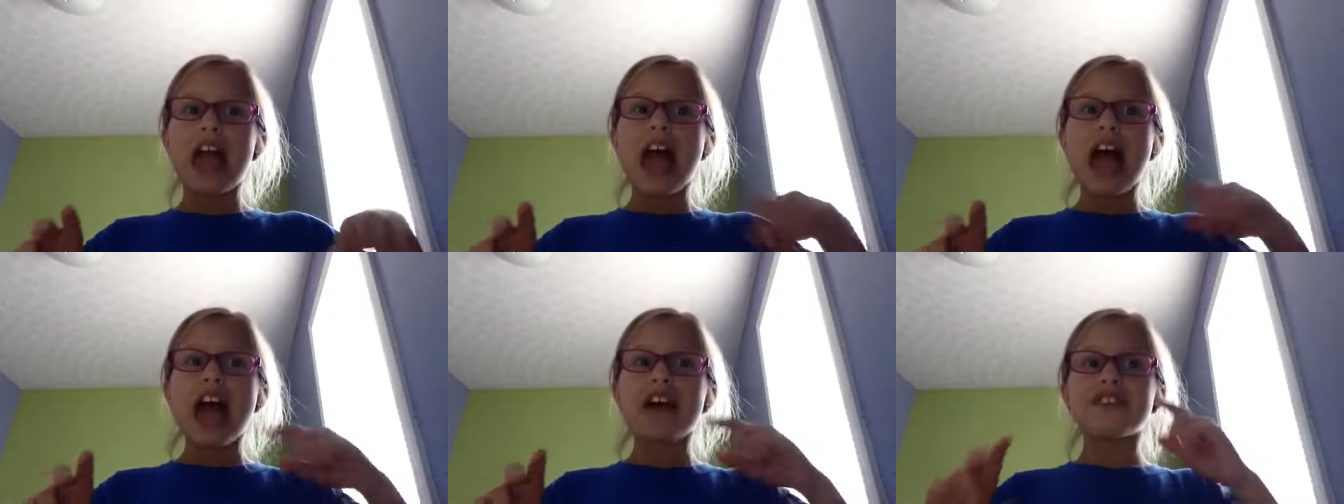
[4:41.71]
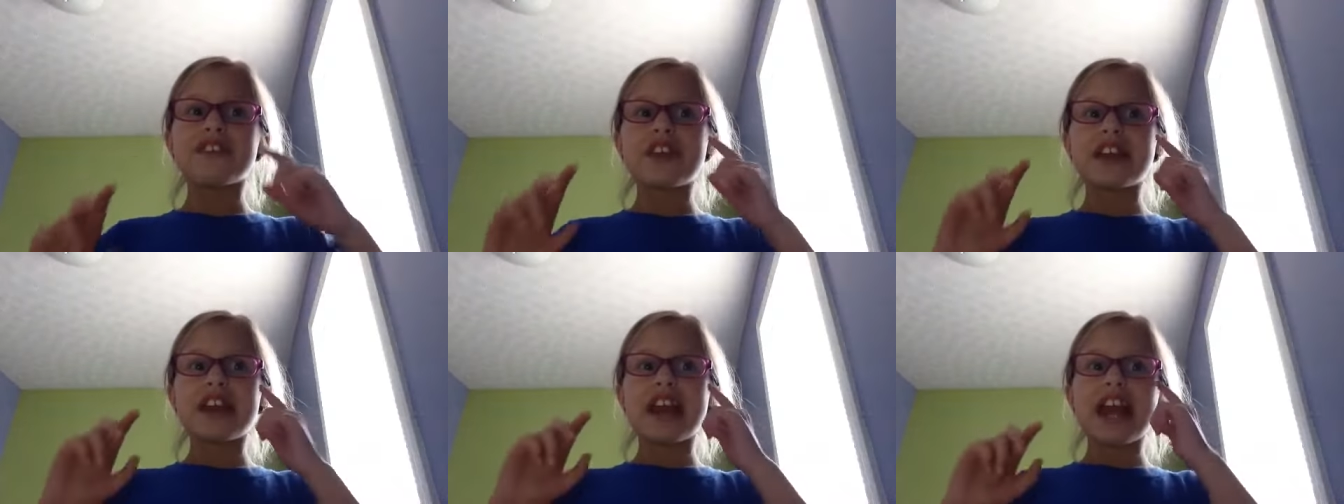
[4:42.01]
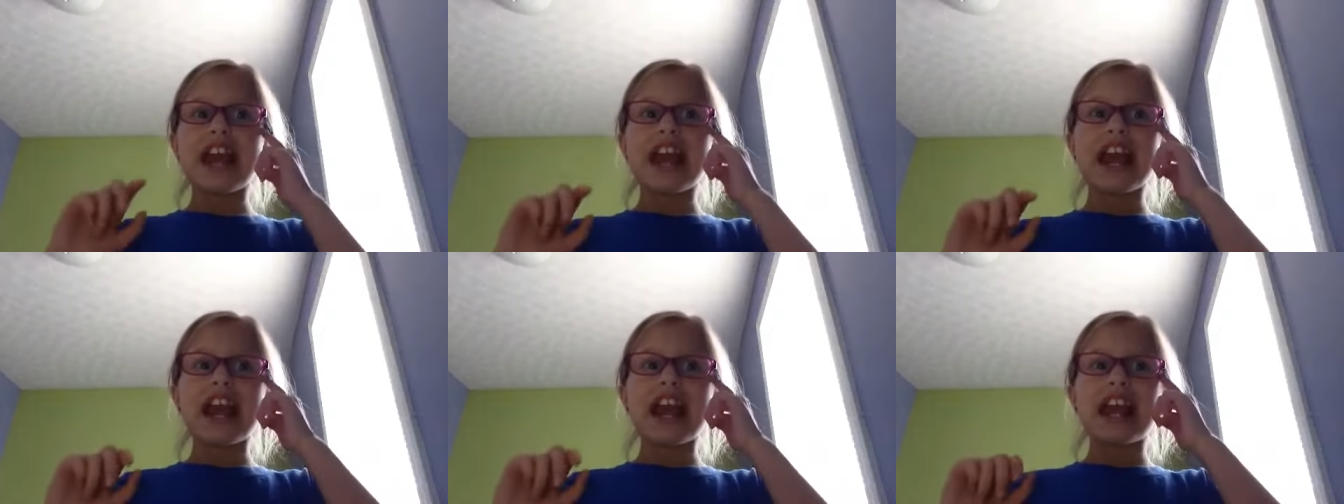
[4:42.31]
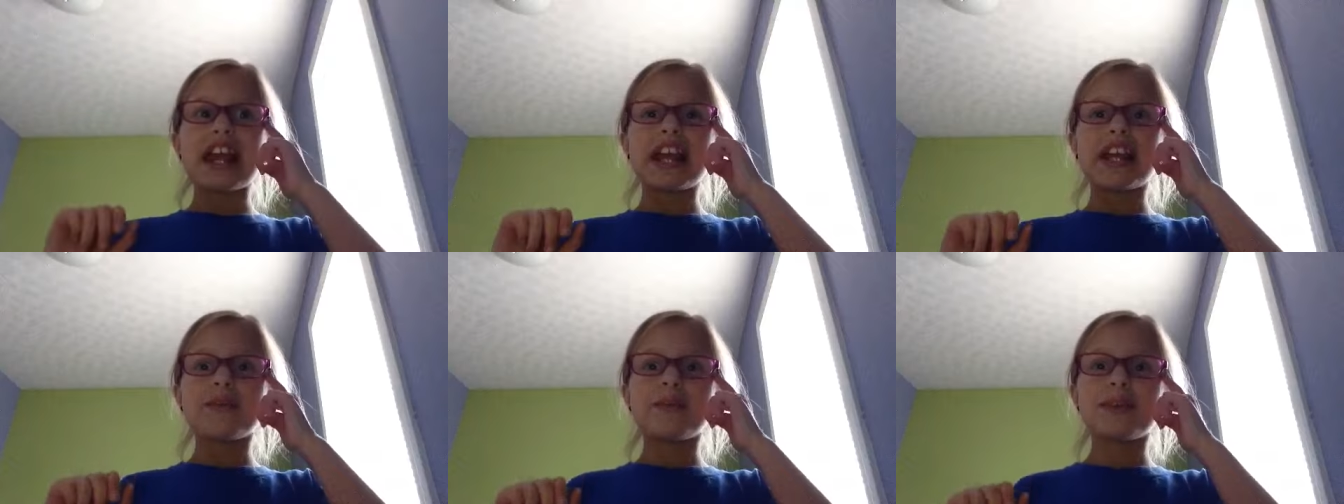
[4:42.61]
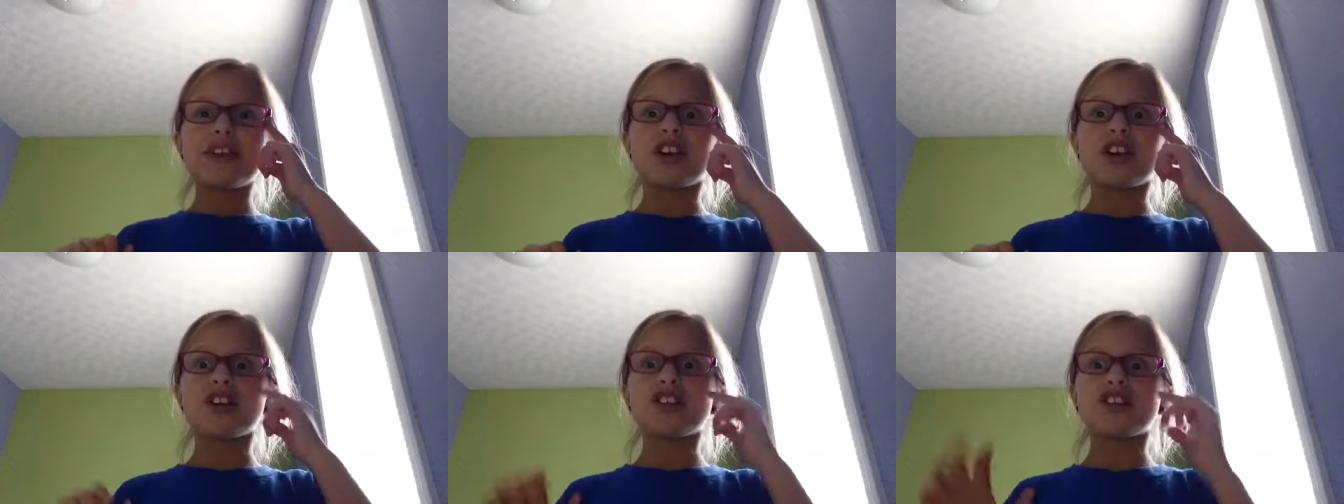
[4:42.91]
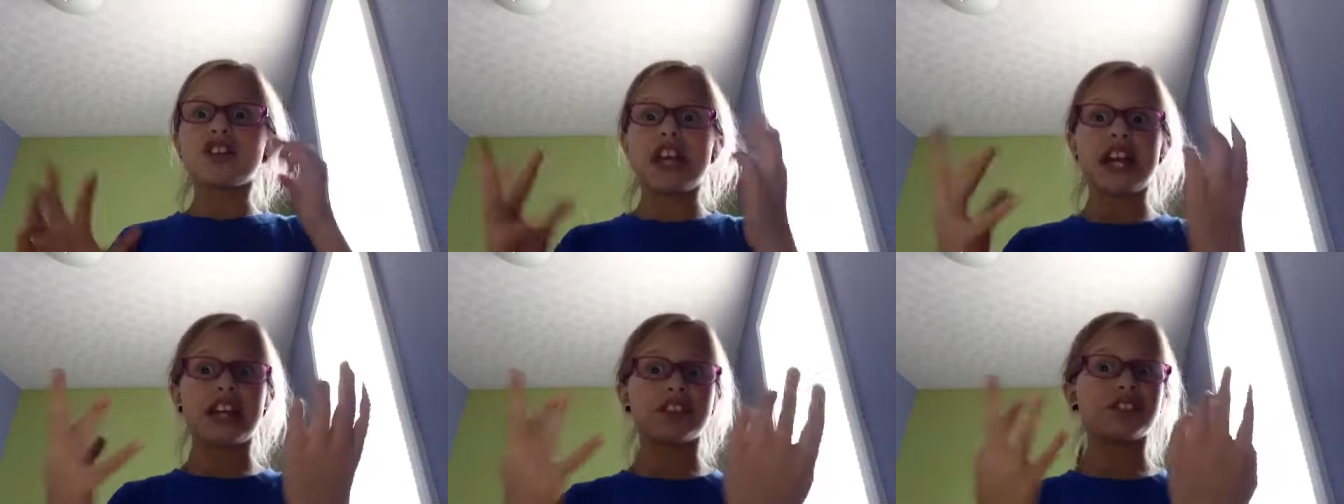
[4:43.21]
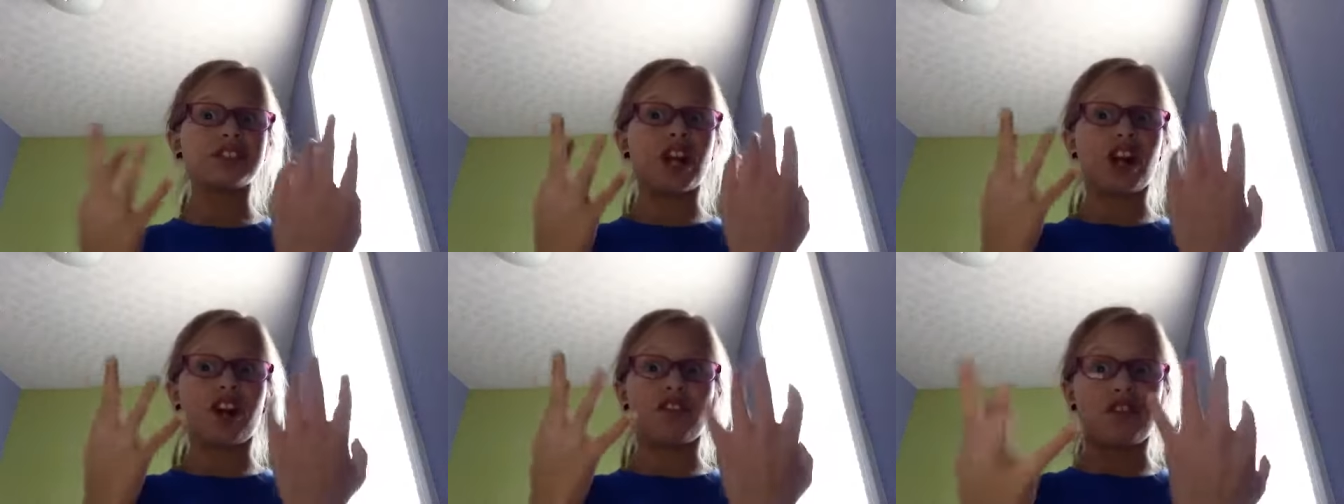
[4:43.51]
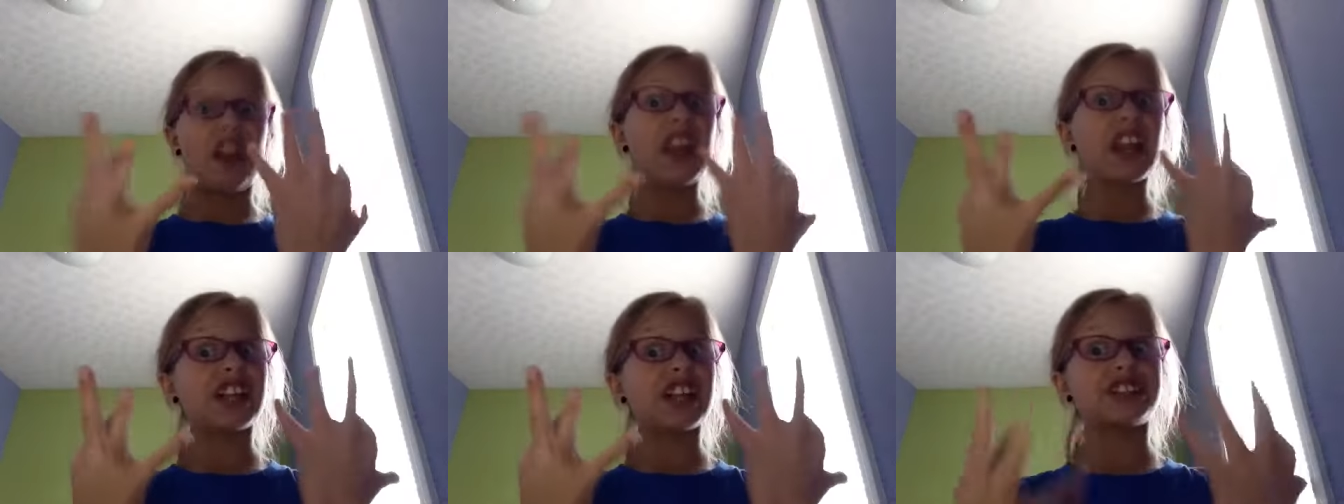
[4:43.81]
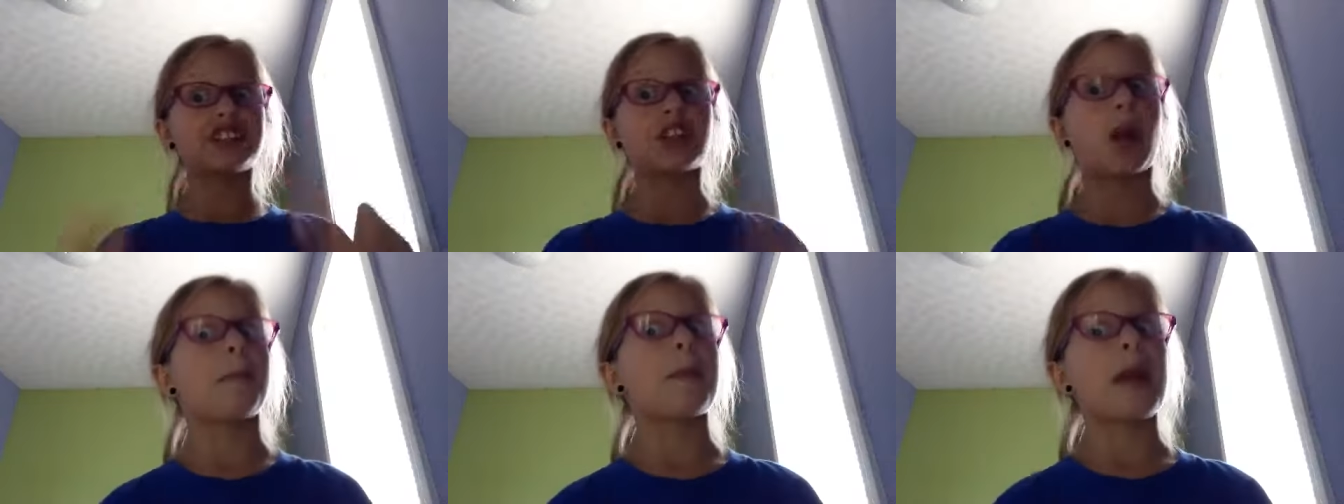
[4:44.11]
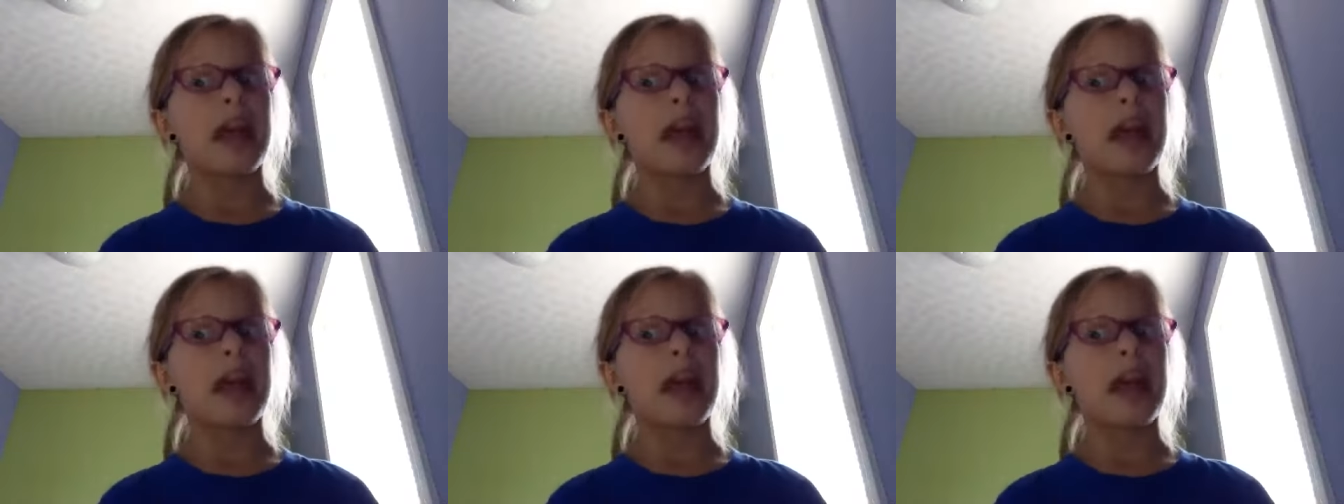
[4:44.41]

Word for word: And then Amy, her nails are really sharp.